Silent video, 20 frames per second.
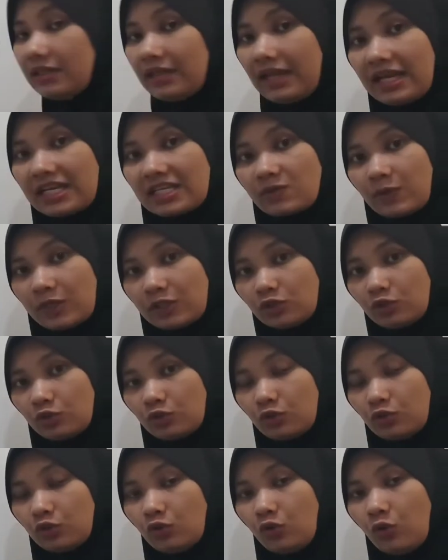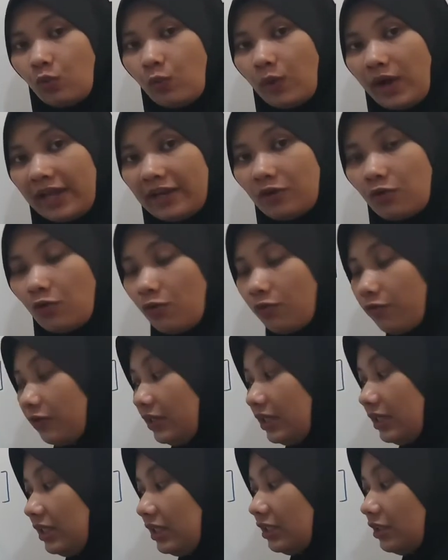next what should you do? 1
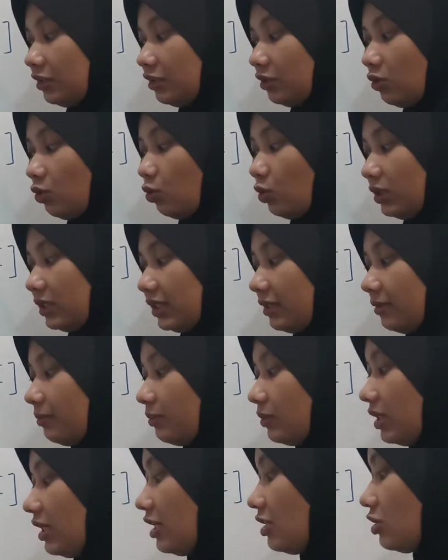over the whole term. Okay,